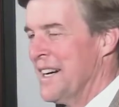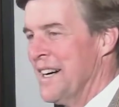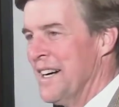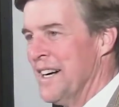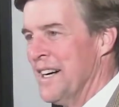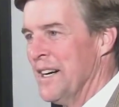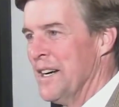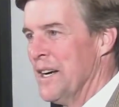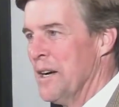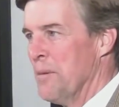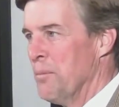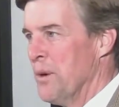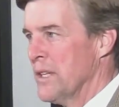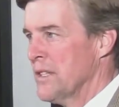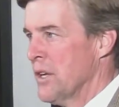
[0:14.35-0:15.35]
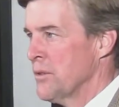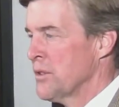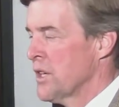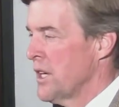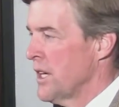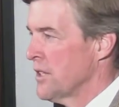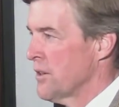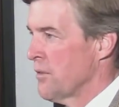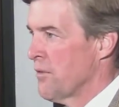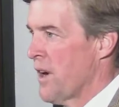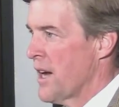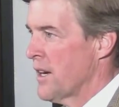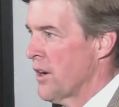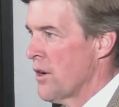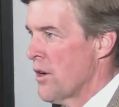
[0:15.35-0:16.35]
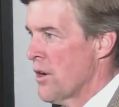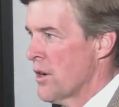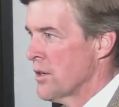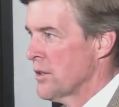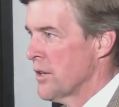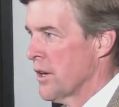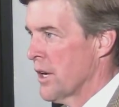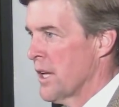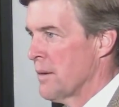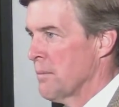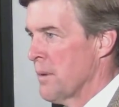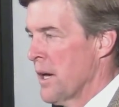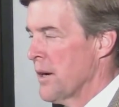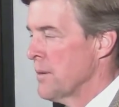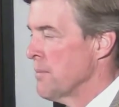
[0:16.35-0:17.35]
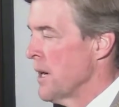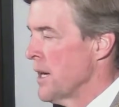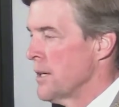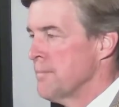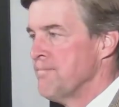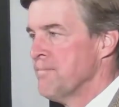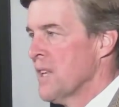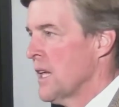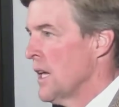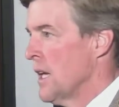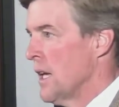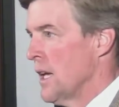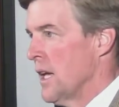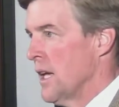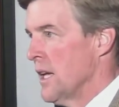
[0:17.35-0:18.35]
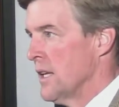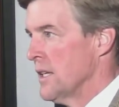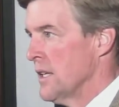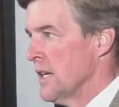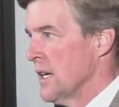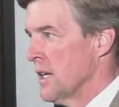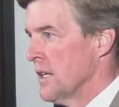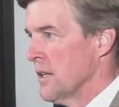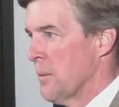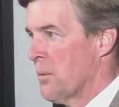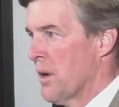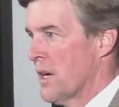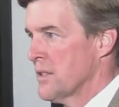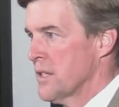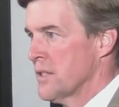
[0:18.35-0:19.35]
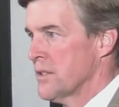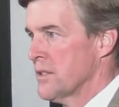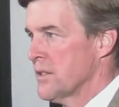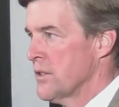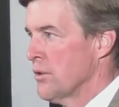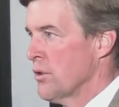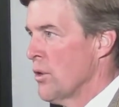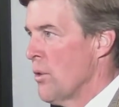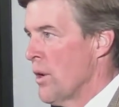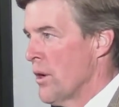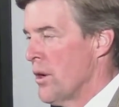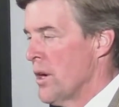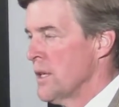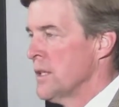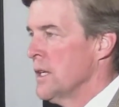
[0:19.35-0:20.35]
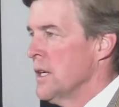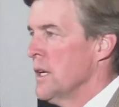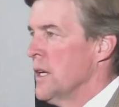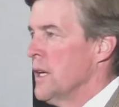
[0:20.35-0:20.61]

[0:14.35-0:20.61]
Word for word: Uh, but those kids are fighting hard. They're getting better and better. And uh, the process is still going on.